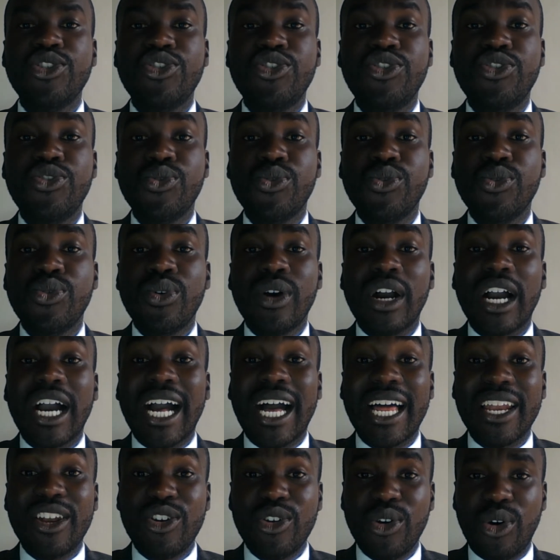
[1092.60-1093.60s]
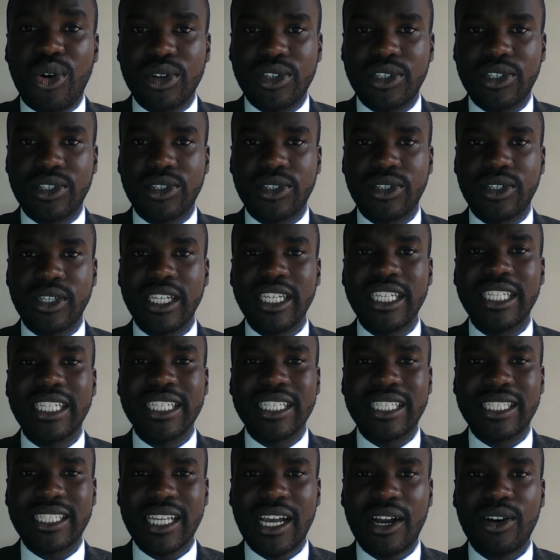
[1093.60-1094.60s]
You cannot. It
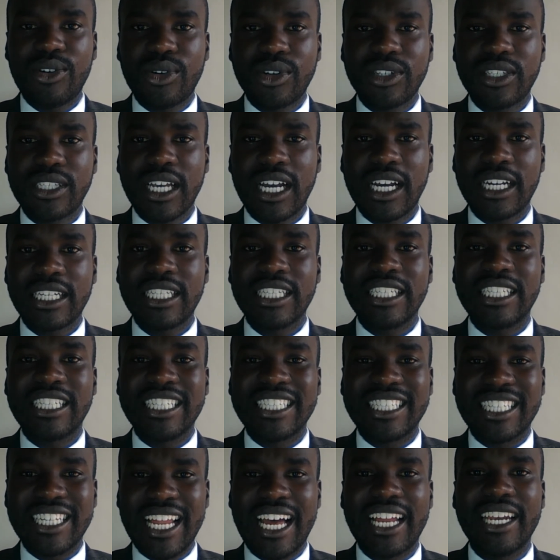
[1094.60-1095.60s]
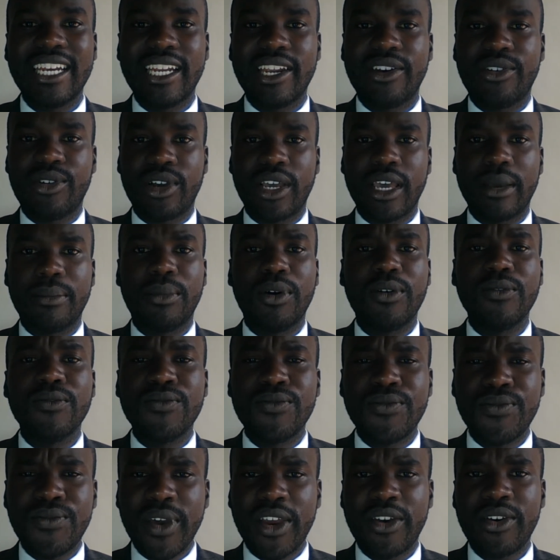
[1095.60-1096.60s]
is sacrosanct. It is non-derogable.
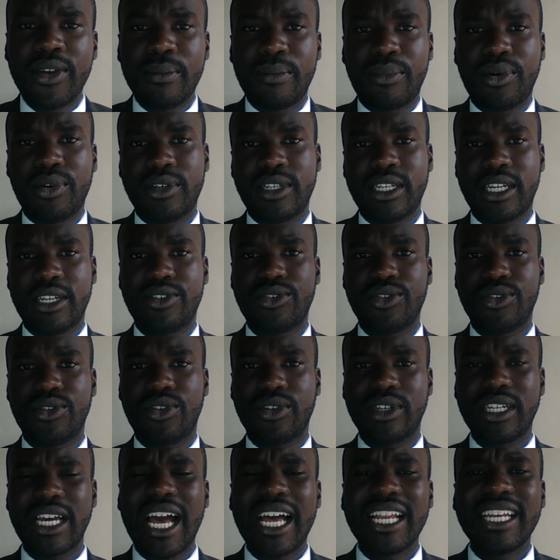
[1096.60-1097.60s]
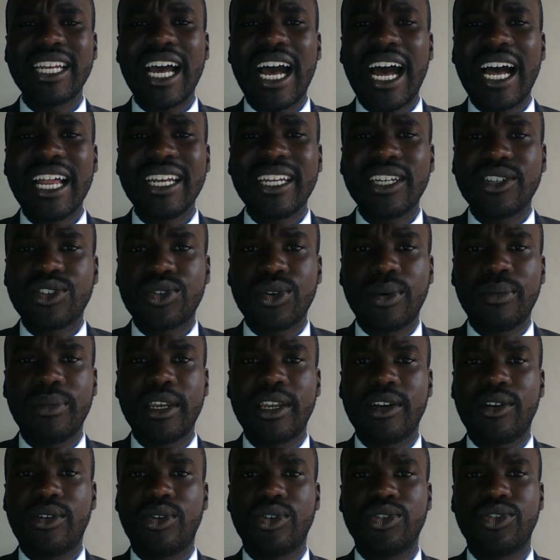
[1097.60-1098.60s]
Very important to note. And under so
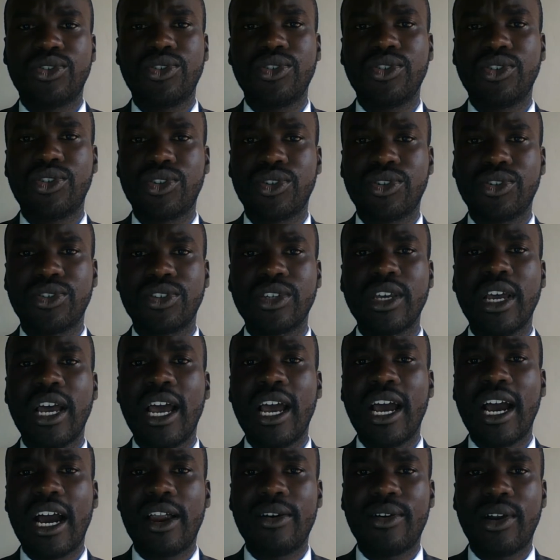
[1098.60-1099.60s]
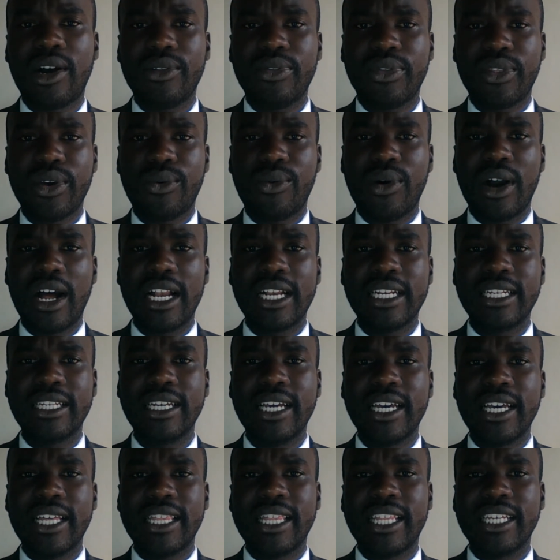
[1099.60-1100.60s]
many constitutions around the world,
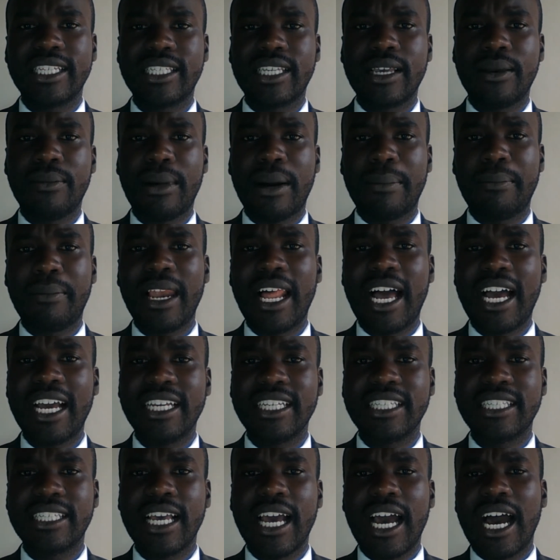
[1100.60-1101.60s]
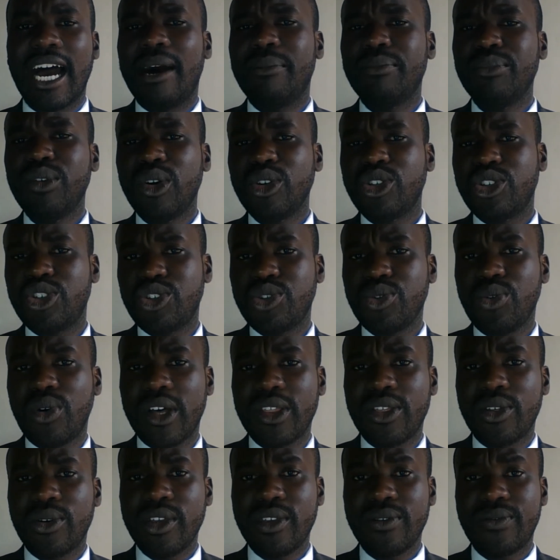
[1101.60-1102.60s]
the same applies. I'm not sure
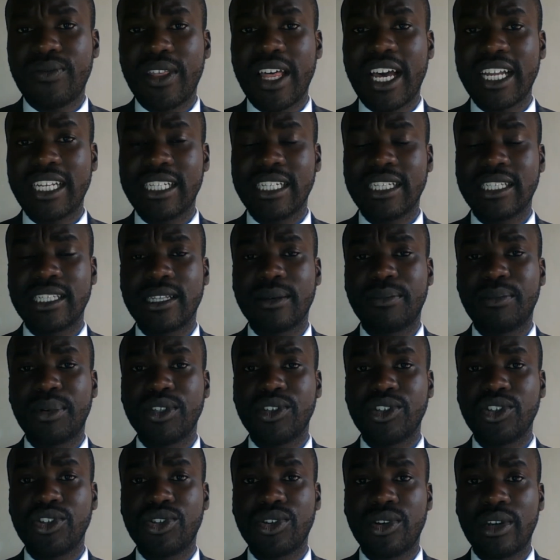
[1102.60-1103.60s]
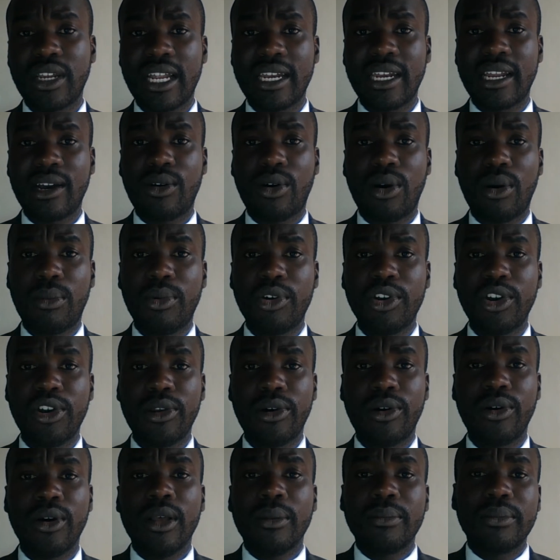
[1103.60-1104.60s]
though if that is the position under common
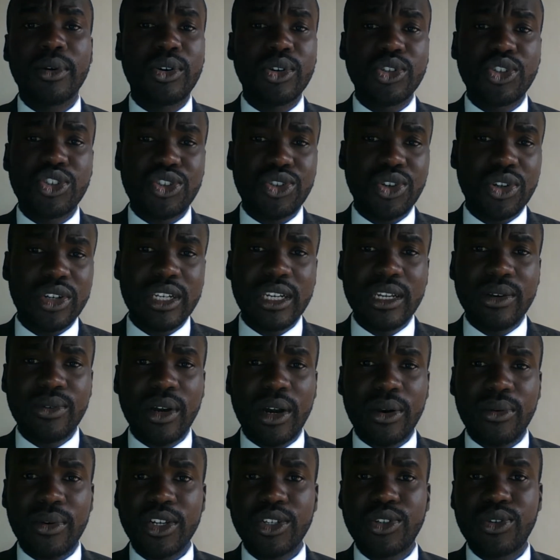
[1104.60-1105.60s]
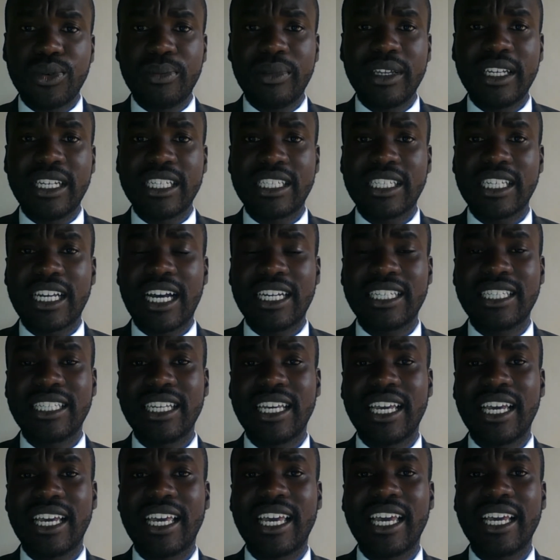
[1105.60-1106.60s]
law, because shortly we're going to be discussing
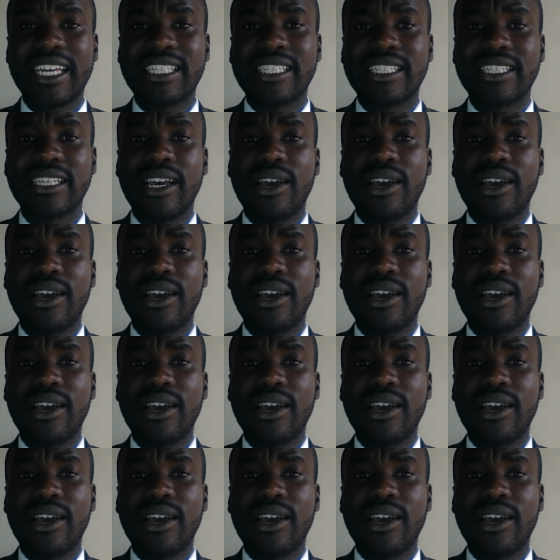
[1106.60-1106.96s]
a case